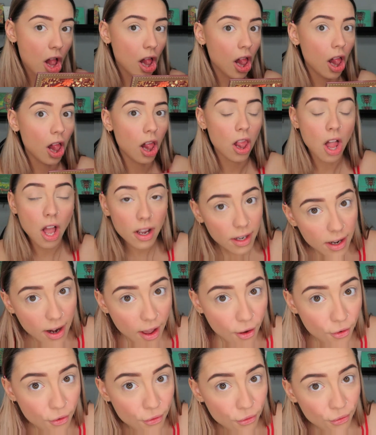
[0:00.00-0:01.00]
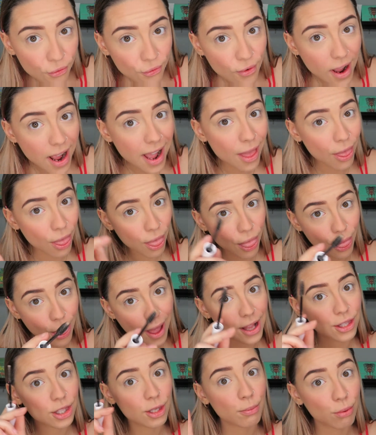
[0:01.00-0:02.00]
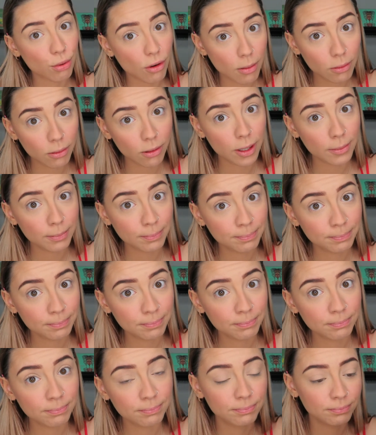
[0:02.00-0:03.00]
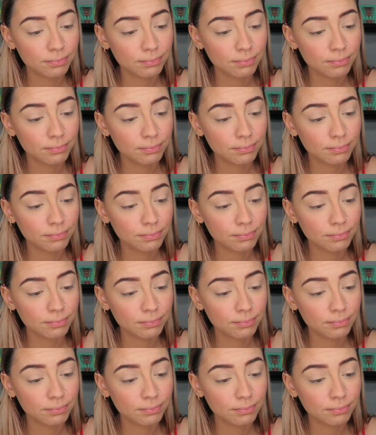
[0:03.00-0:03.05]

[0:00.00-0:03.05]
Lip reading: long enough, and that's a problem.